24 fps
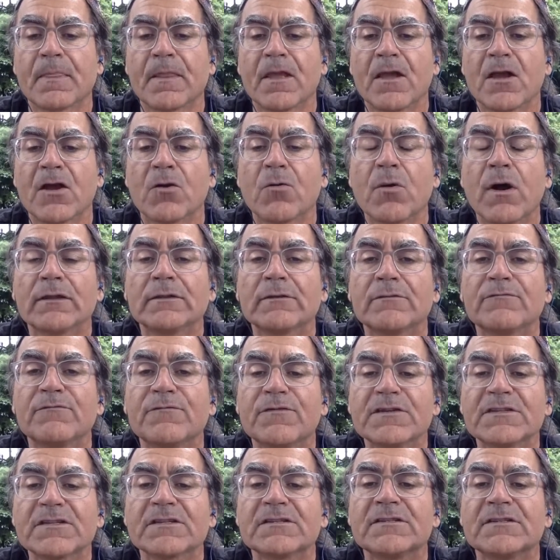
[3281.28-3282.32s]
Quantum
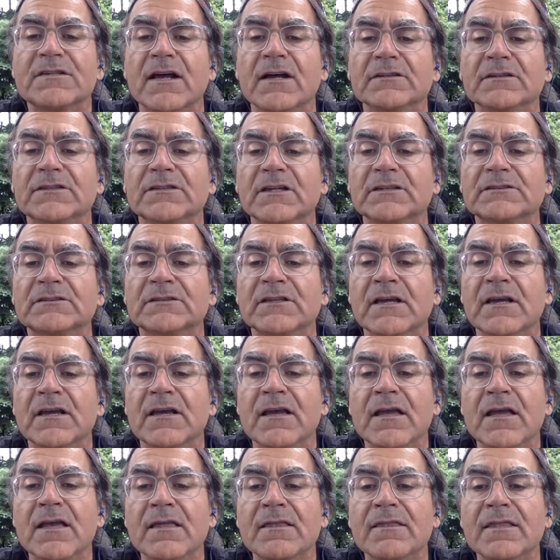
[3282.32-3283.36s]
physics tells us
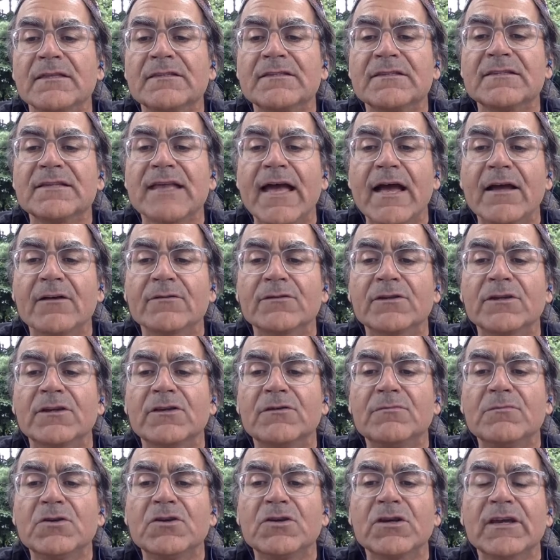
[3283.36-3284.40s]
that sound
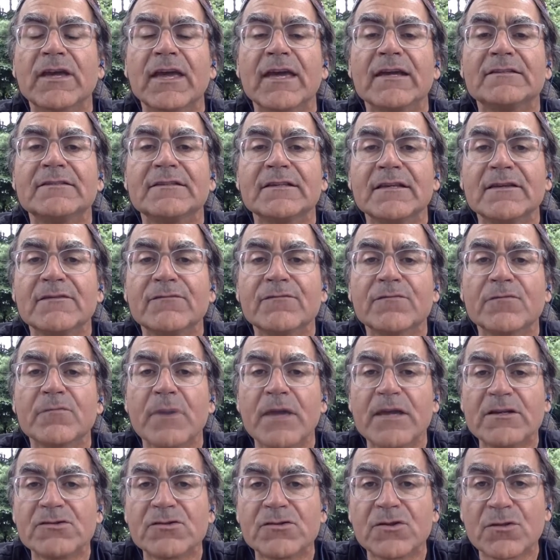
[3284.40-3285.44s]
communicates
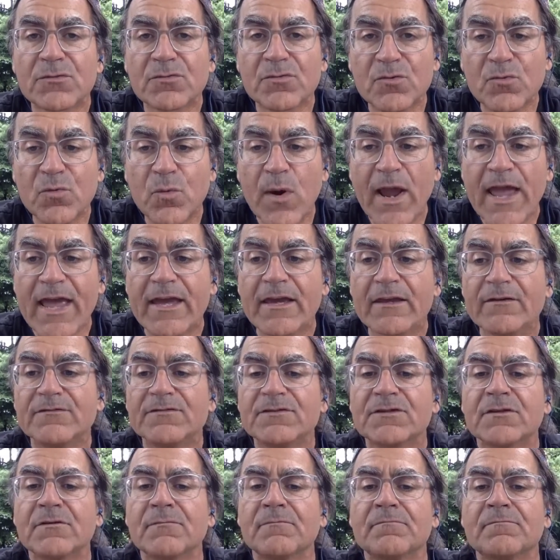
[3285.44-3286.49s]
information through
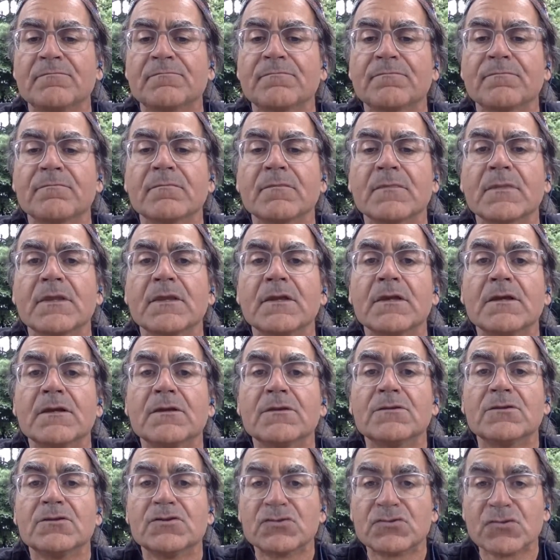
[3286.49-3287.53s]
waves.
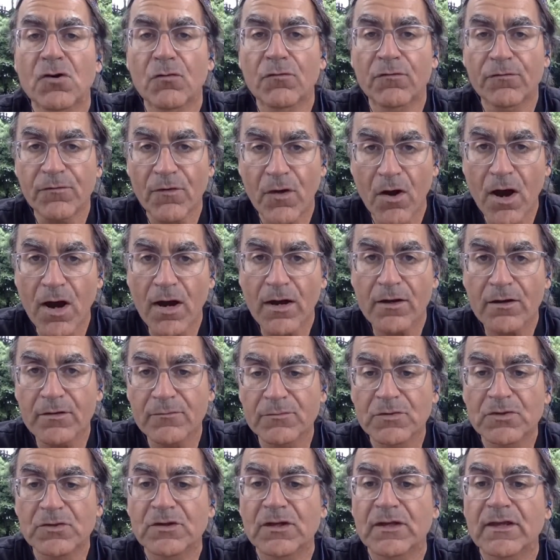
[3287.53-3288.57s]
The shofar
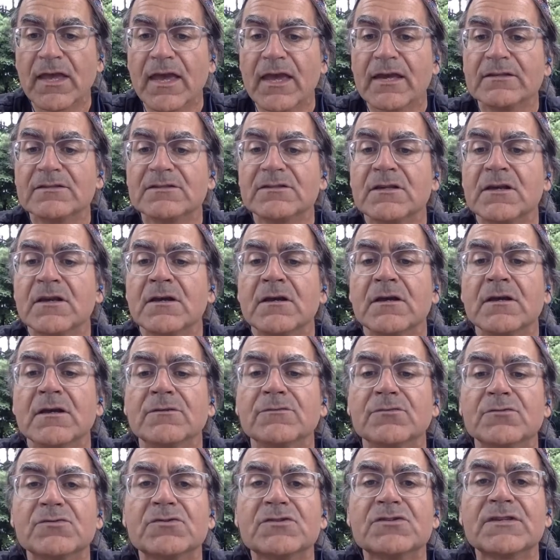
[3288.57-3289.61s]
communicates
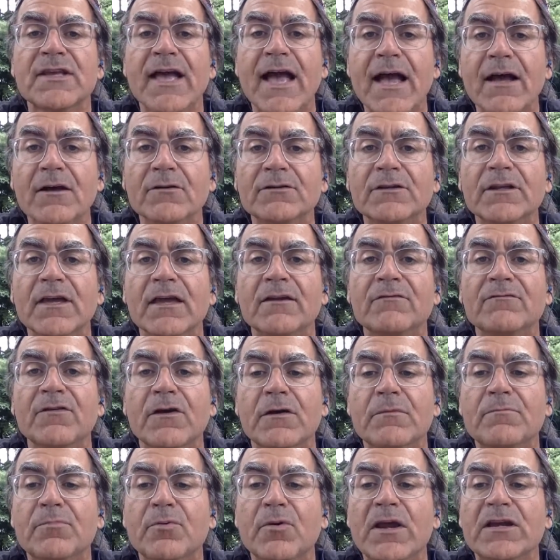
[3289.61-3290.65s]
through sound and
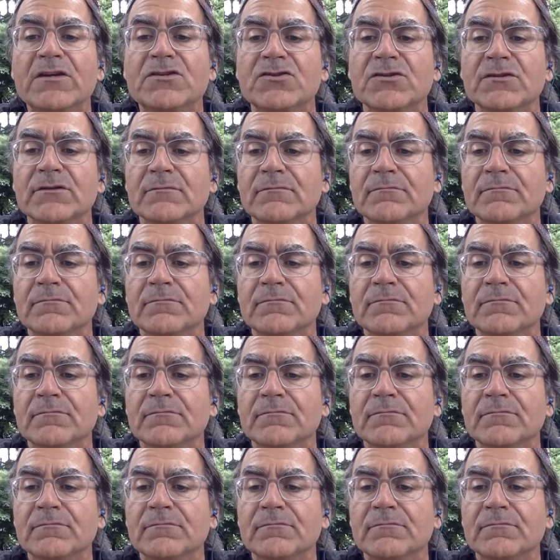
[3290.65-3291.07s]
vibration.